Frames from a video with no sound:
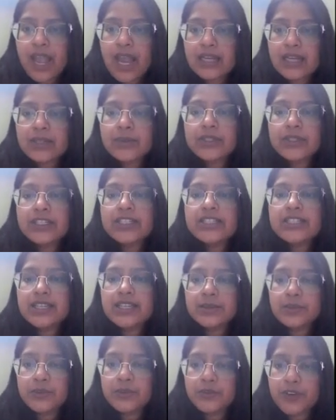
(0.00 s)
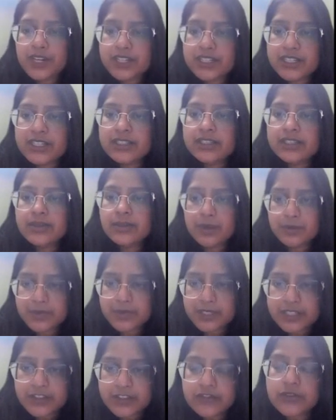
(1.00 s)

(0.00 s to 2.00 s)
activities like providing the public